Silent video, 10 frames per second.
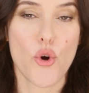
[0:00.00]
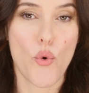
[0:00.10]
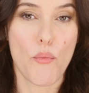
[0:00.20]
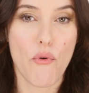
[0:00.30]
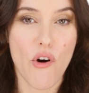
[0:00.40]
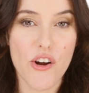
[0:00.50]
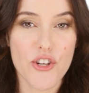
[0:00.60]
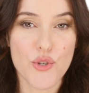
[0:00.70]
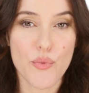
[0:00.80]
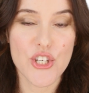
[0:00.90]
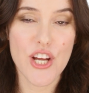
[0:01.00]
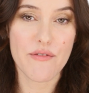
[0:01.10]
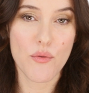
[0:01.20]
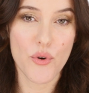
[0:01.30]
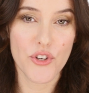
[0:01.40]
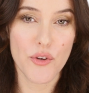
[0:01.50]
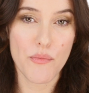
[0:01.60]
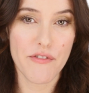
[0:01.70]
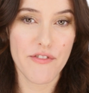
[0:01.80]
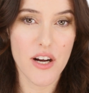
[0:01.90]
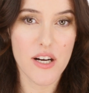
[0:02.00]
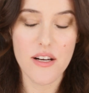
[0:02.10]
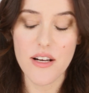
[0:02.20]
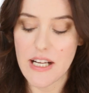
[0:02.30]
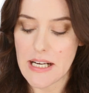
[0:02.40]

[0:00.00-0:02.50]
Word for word: or brush, whichever one you prefer.